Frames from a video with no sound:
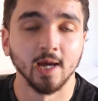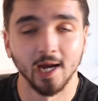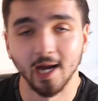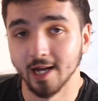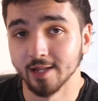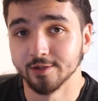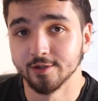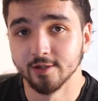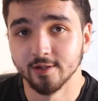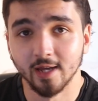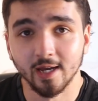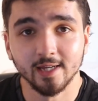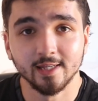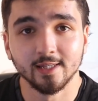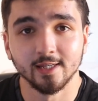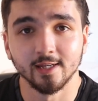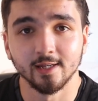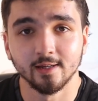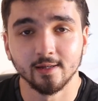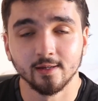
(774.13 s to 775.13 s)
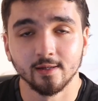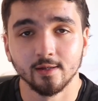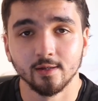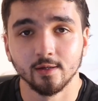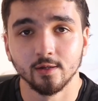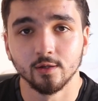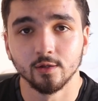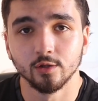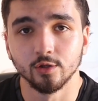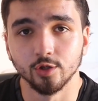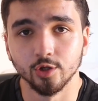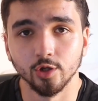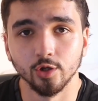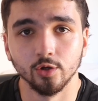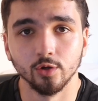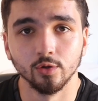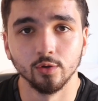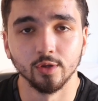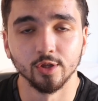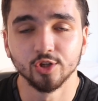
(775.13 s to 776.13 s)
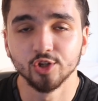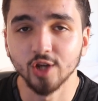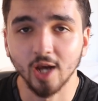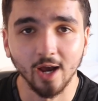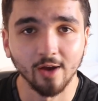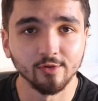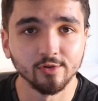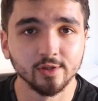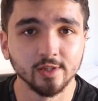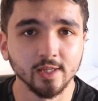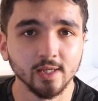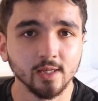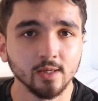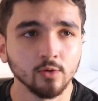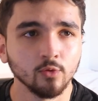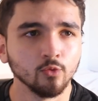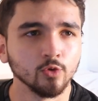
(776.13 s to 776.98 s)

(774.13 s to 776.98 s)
and donating to the charity,